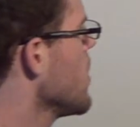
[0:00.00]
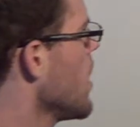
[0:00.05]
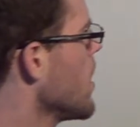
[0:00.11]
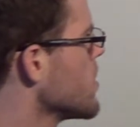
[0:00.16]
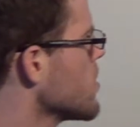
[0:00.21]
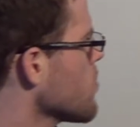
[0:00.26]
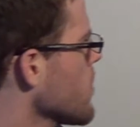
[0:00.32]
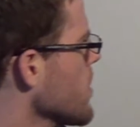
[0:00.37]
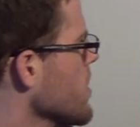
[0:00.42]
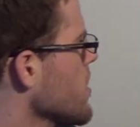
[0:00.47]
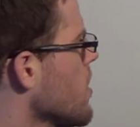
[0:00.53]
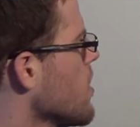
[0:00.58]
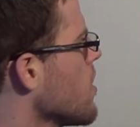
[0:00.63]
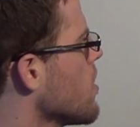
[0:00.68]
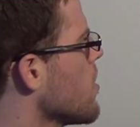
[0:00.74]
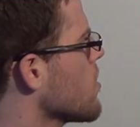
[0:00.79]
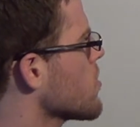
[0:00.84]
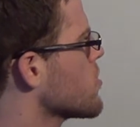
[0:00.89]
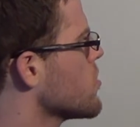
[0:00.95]
And the way,
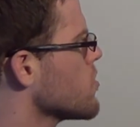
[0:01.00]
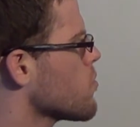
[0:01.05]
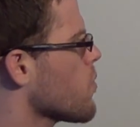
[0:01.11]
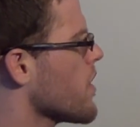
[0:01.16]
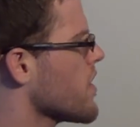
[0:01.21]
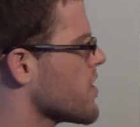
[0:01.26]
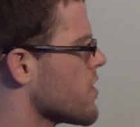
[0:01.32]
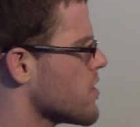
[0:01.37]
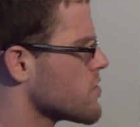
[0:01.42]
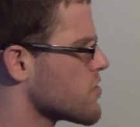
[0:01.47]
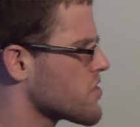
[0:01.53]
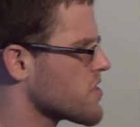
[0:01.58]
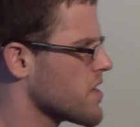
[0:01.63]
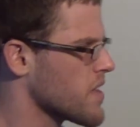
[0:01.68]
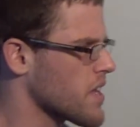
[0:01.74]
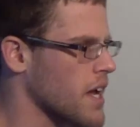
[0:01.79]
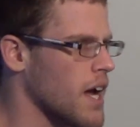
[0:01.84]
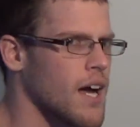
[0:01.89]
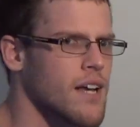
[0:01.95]
uh, a good way to
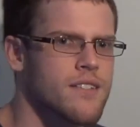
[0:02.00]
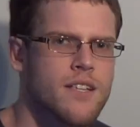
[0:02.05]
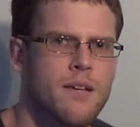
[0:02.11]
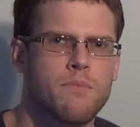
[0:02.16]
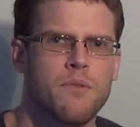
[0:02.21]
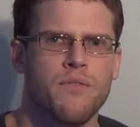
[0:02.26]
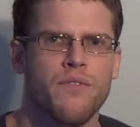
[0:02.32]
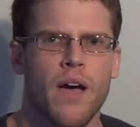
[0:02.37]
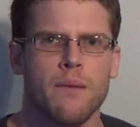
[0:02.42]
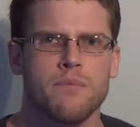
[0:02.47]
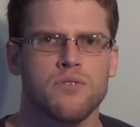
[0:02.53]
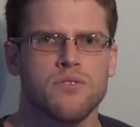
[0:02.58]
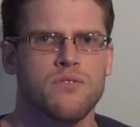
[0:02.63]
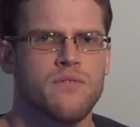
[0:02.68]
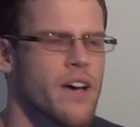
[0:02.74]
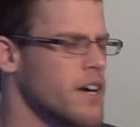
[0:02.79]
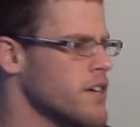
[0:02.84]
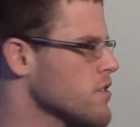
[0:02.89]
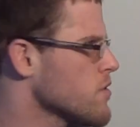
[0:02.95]
understand the concept of
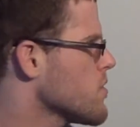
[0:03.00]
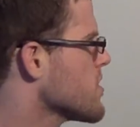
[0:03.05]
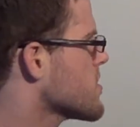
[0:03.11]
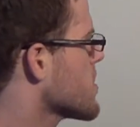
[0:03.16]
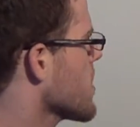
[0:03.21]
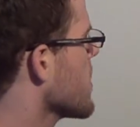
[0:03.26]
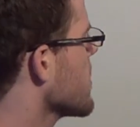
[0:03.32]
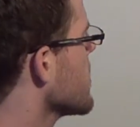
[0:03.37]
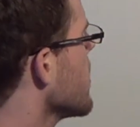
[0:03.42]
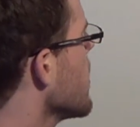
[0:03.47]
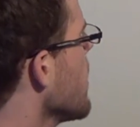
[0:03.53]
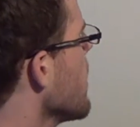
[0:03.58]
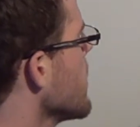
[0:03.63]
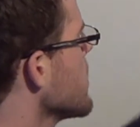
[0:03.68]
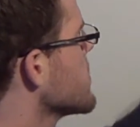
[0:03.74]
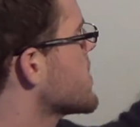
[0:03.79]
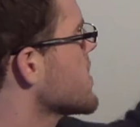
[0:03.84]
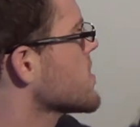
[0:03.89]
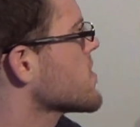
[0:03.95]
absolute value, it's a
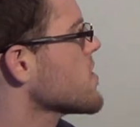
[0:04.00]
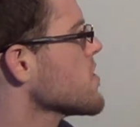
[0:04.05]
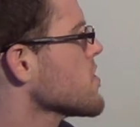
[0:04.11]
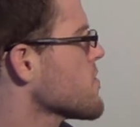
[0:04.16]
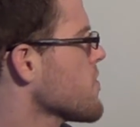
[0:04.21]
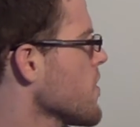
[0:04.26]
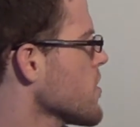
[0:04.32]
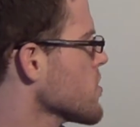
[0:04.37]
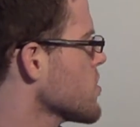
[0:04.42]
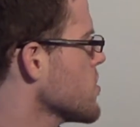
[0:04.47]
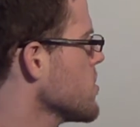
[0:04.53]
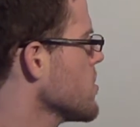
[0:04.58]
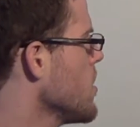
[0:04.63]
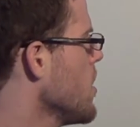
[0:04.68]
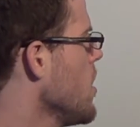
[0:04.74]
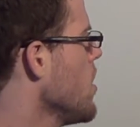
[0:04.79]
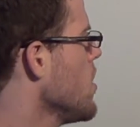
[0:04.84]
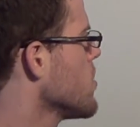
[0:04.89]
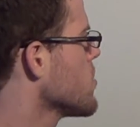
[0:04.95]
distance
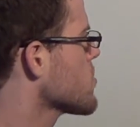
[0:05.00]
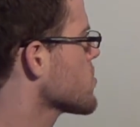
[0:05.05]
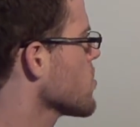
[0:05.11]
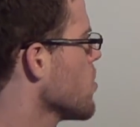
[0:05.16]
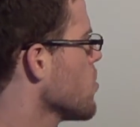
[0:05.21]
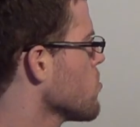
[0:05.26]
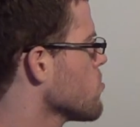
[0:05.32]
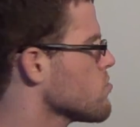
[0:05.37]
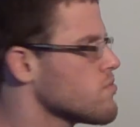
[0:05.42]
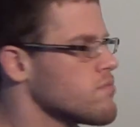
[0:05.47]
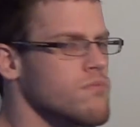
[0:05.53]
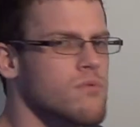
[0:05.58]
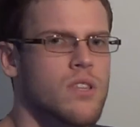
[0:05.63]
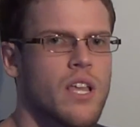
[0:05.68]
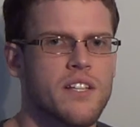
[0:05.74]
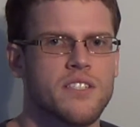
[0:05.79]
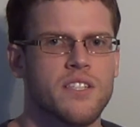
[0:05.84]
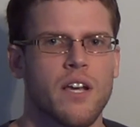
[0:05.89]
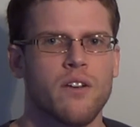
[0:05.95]
function. So
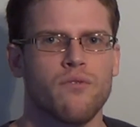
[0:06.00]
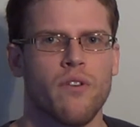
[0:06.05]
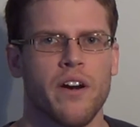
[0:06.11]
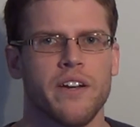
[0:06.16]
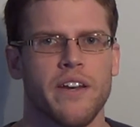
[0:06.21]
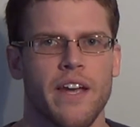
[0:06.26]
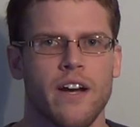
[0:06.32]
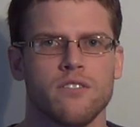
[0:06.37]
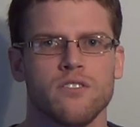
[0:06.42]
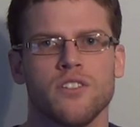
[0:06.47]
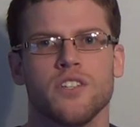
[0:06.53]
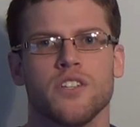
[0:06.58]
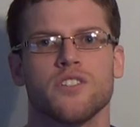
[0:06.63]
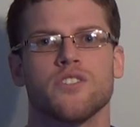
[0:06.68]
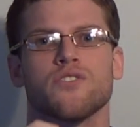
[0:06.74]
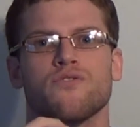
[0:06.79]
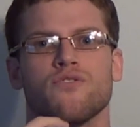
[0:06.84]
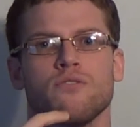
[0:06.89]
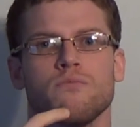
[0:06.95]
let's say right now the
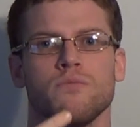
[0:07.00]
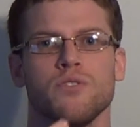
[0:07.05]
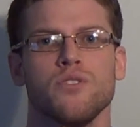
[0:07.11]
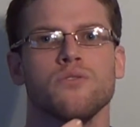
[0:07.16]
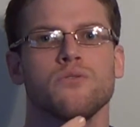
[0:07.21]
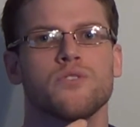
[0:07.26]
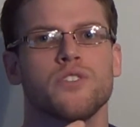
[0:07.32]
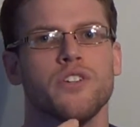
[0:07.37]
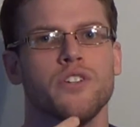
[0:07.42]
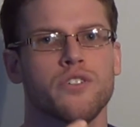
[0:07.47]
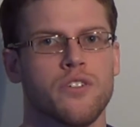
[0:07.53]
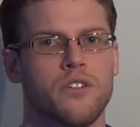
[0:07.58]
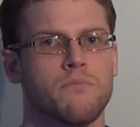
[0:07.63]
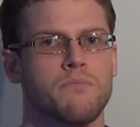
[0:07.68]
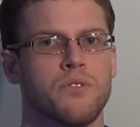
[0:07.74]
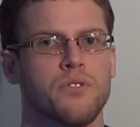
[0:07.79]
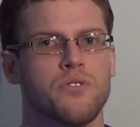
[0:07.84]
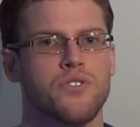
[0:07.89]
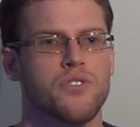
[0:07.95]
distance from you to your
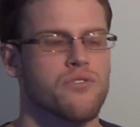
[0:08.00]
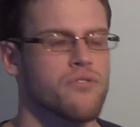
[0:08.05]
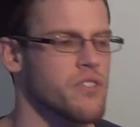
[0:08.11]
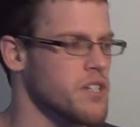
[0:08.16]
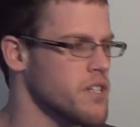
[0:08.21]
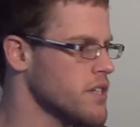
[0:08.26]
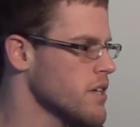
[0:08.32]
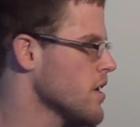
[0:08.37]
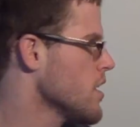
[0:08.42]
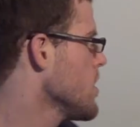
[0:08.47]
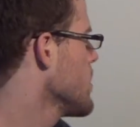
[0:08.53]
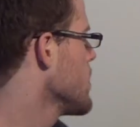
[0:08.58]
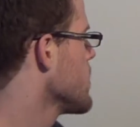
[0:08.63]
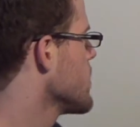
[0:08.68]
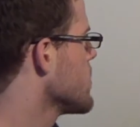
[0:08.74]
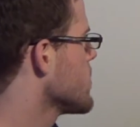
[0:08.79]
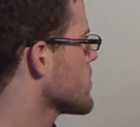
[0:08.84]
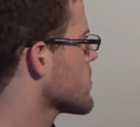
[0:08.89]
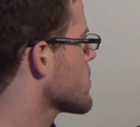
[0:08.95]
computer screen
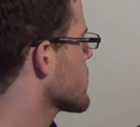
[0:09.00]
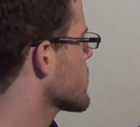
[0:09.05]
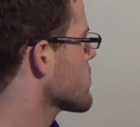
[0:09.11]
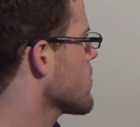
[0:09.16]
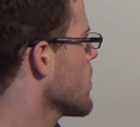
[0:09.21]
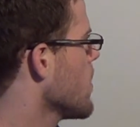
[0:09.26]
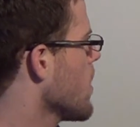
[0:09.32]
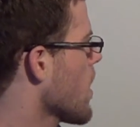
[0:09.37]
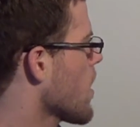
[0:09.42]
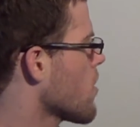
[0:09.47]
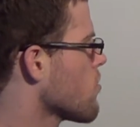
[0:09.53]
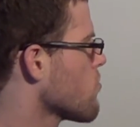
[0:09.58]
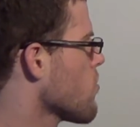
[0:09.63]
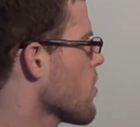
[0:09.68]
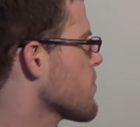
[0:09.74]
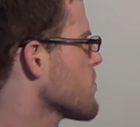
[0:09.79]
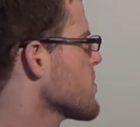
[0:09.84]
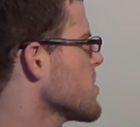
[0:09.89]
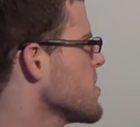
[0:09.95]
is, I don't know,
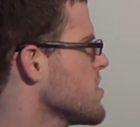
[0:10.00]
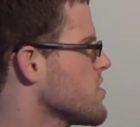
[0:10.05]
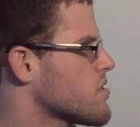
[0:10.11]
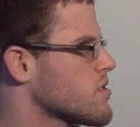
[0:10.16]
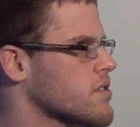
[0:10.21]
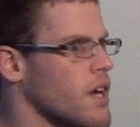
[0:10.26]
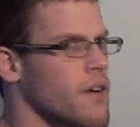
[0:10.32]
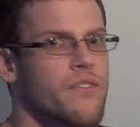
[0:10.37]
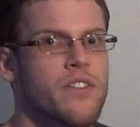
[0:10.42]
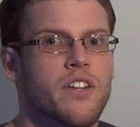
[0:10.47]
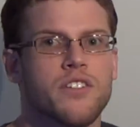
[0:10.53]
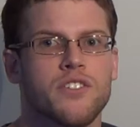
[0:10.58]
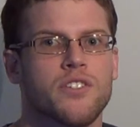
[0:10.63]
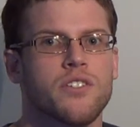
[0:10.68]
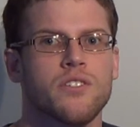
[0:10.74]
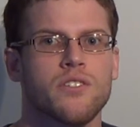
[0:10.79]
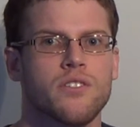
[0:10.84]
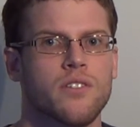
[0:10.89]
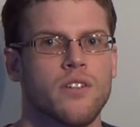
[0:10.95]
roughly 7
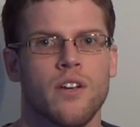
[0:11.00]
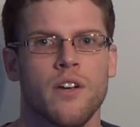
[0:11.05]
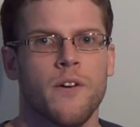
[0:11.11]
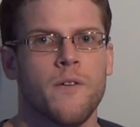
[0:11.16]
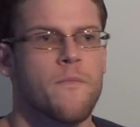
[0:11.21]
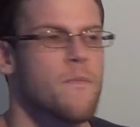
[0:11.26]
inches